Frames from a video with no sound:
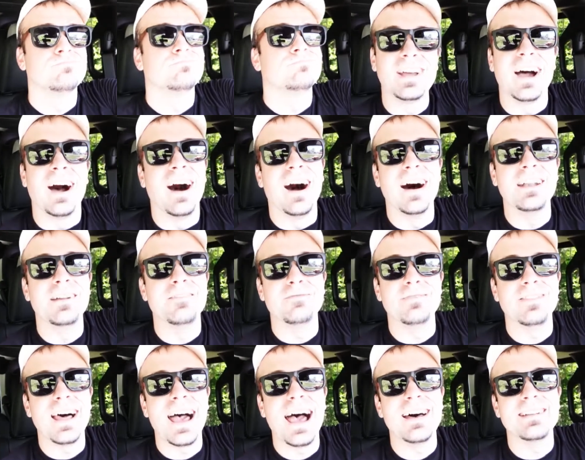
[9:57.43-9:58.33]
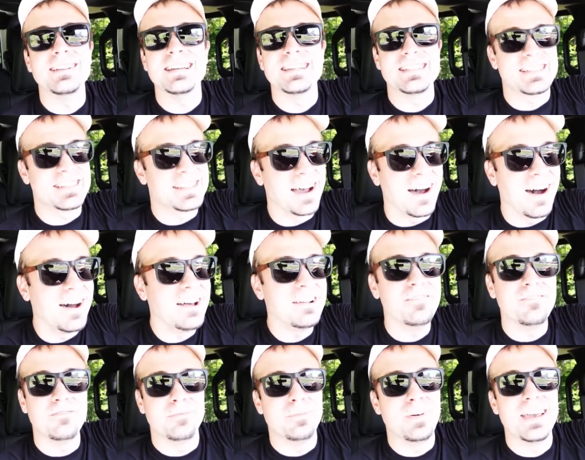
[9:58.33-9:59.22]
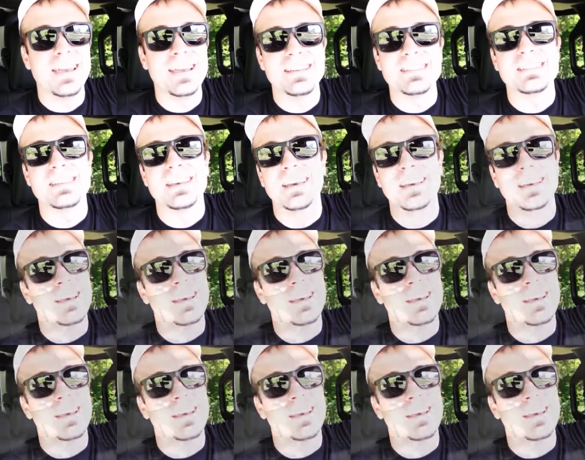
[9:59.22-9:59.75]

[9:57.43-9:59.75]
Ton of loudness, ton of bass,